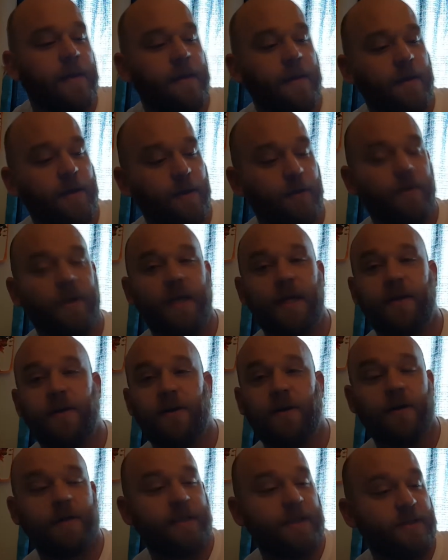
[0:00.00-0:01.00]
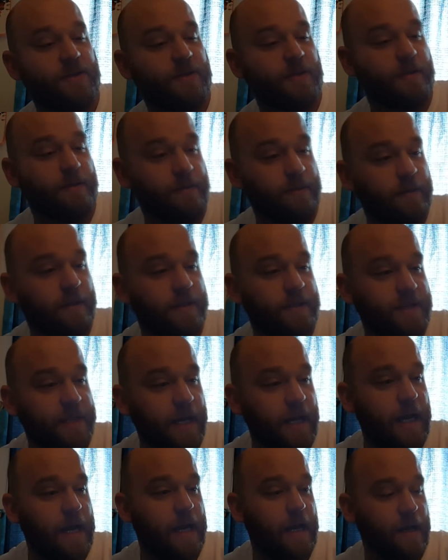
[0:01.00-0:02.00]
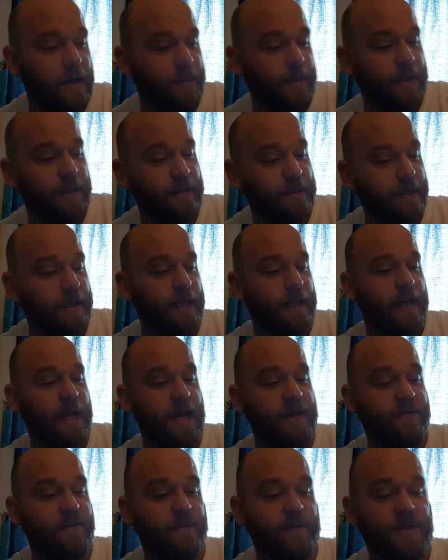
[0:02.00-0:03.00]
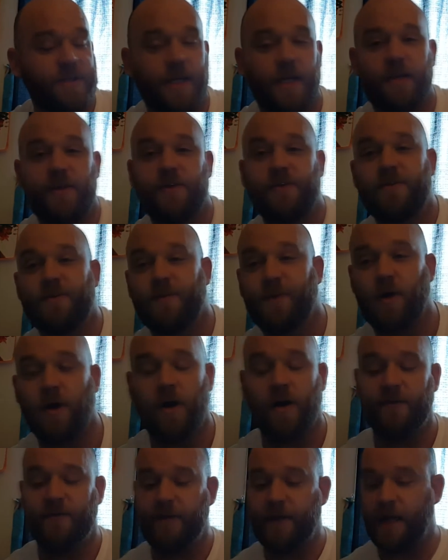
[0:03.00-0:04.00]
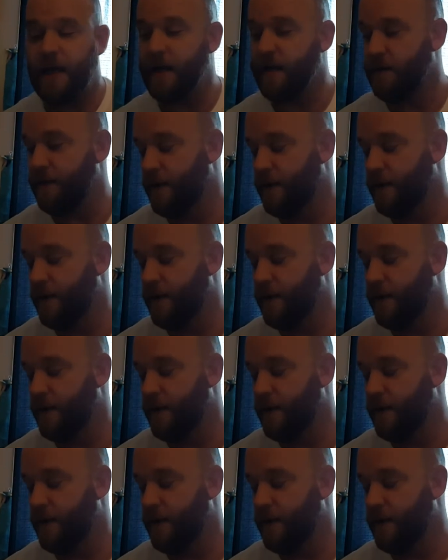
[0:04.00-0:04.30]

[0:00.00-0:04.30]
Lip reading: you need to hook this guy up and have him send you some coffee out.